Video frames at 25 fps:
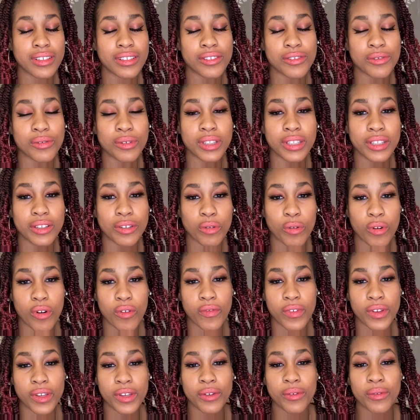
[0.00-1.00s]
do a little
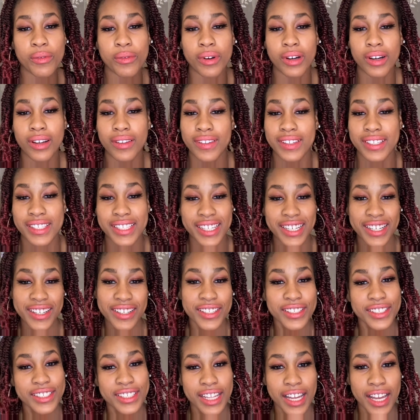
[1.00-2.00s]
review on this
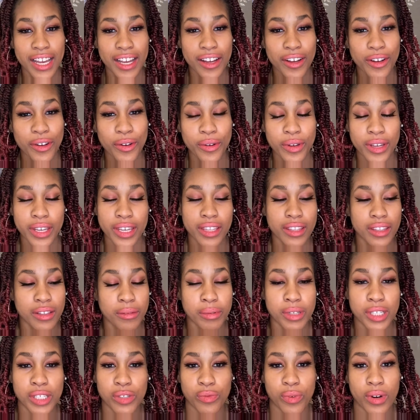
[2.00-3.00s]
hairstyle and the
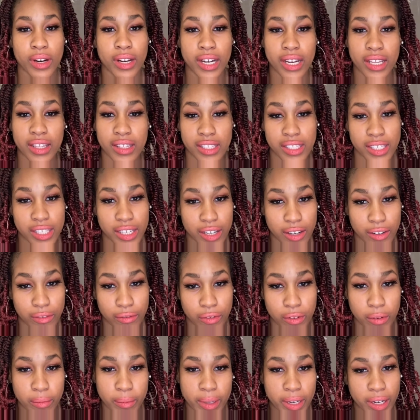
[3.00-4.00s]
place where I got this hair
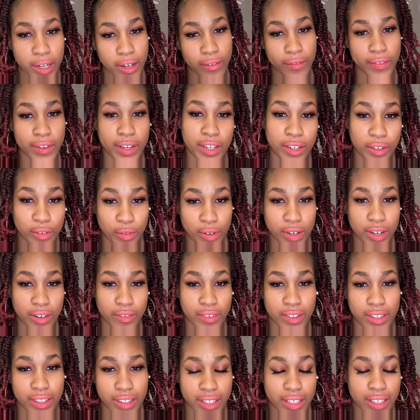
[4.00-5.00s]
from, the hair venue and
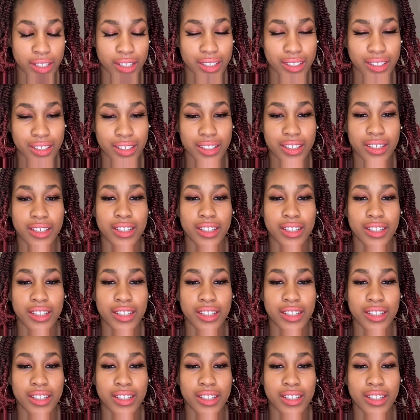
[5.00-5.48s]
everything.